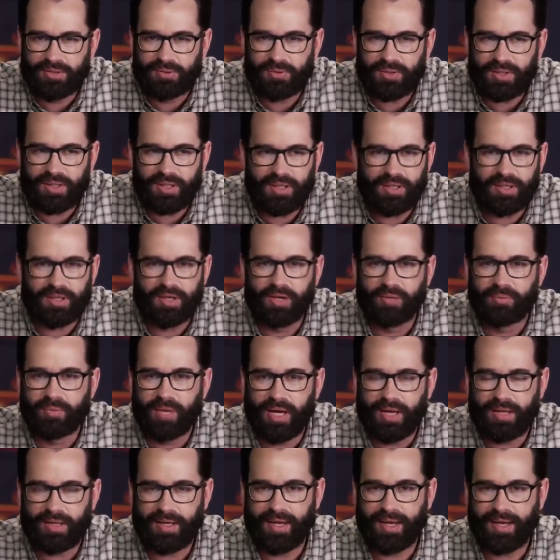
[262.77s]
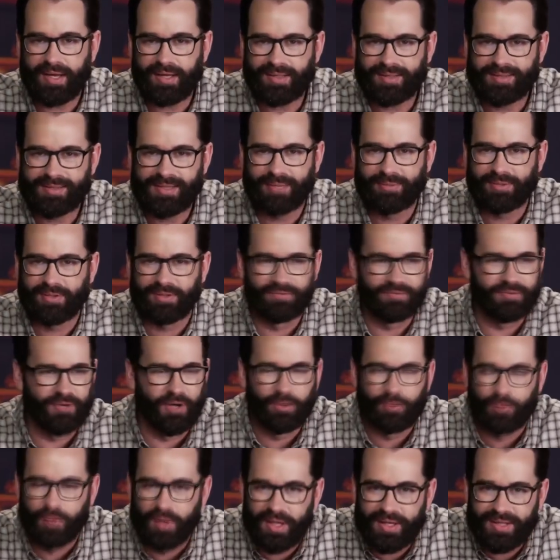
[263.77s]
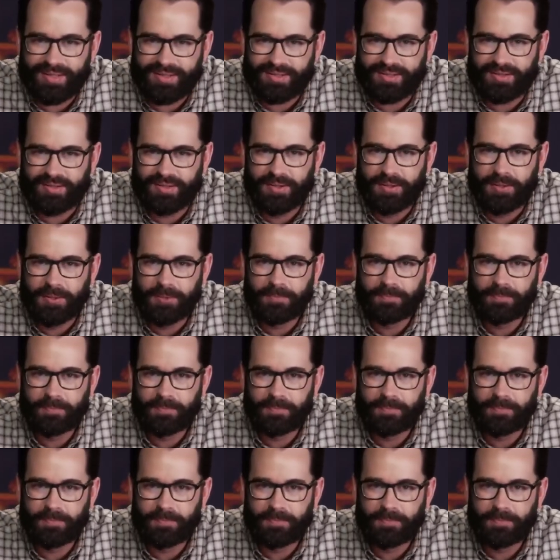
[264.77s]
you egomaniac. That's not what the vote was.